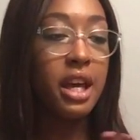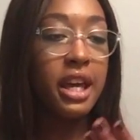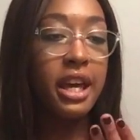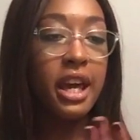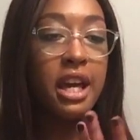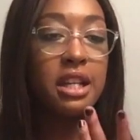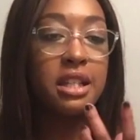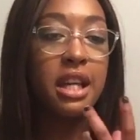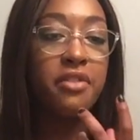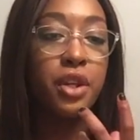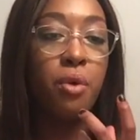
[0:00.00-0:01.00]

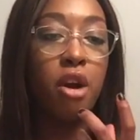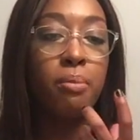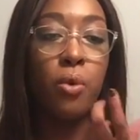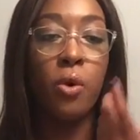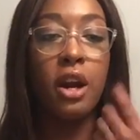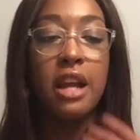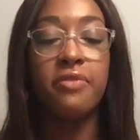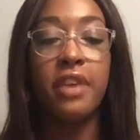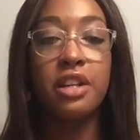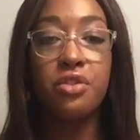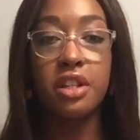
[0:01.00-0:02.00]
And if you are a more
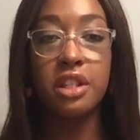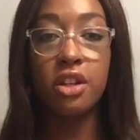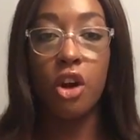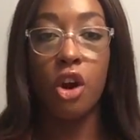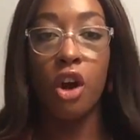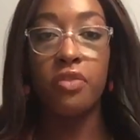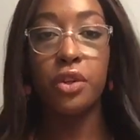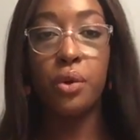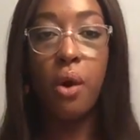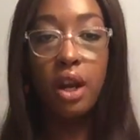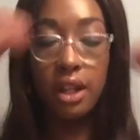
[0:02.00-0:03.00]
adventurous girl, if you
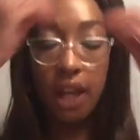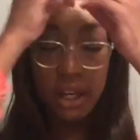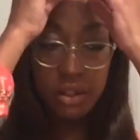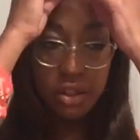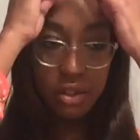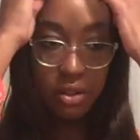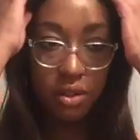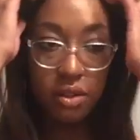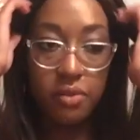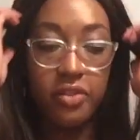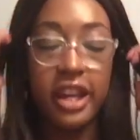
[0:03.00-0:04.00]
go on a lot of
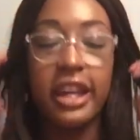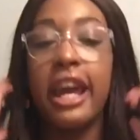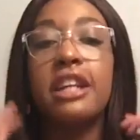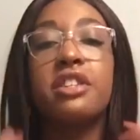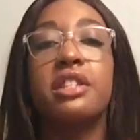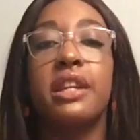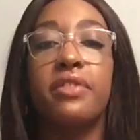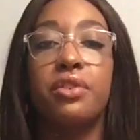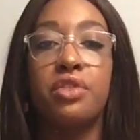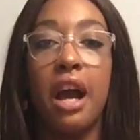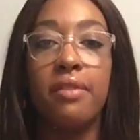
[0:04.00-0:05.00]
vacations, if
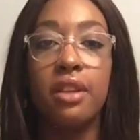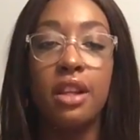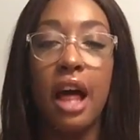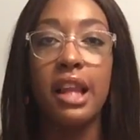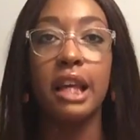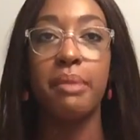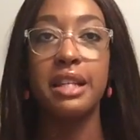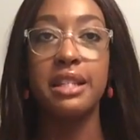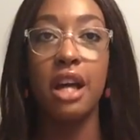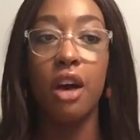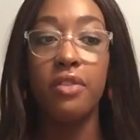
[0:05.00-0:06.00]
you travel a lot like
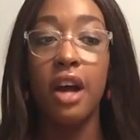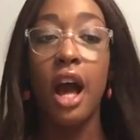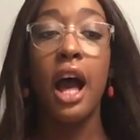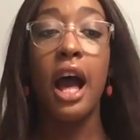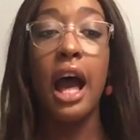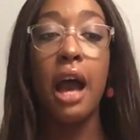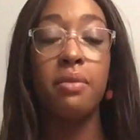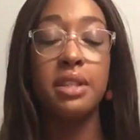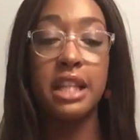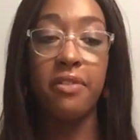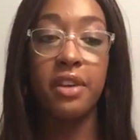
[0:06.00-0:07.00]
myself, I
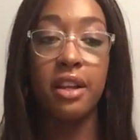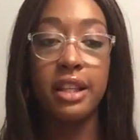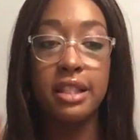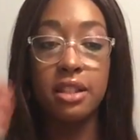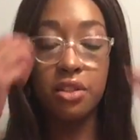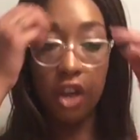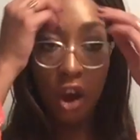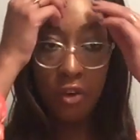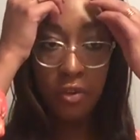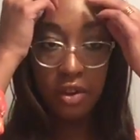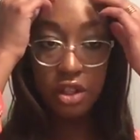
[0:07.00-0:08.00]
would definitely
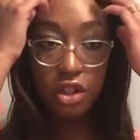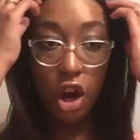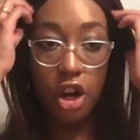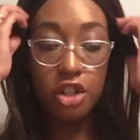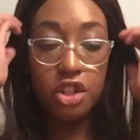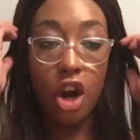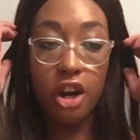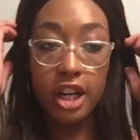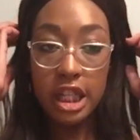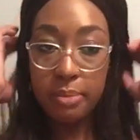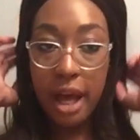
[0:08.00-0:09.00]
go for the Tarte
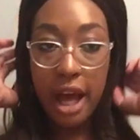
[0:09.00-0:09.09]
Tartiest